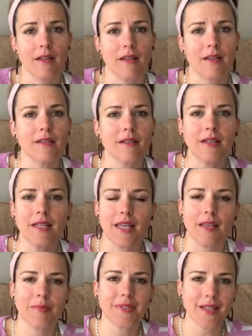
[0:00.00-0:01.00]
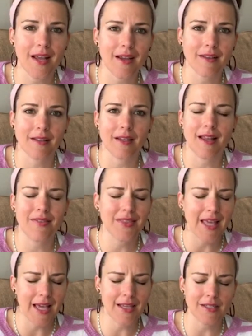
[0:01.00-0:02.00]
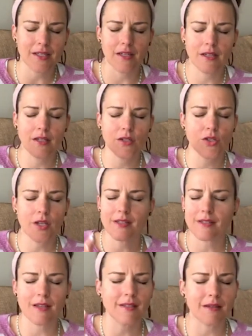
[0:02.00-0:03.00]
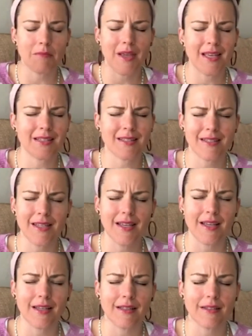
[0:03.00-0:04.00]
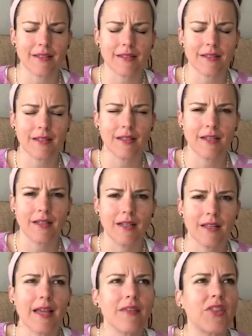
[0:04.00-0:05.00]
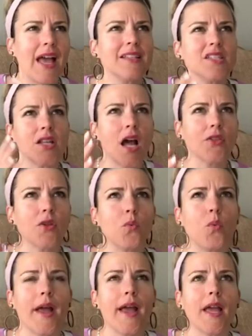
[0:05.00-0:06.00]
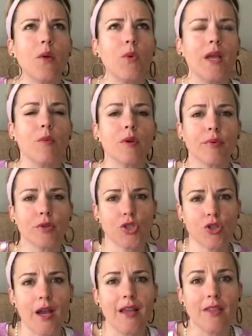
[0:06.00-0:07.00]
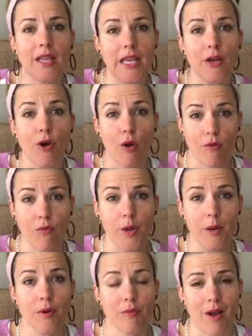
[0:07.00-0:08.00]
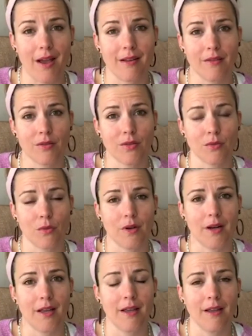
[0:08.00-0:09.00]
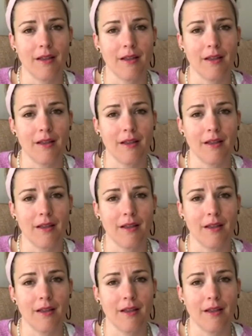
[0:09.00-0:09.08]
He's going to keep silent. And that just doesn't make sense. Like, that's not the way we would portray the hero if we were writing the story.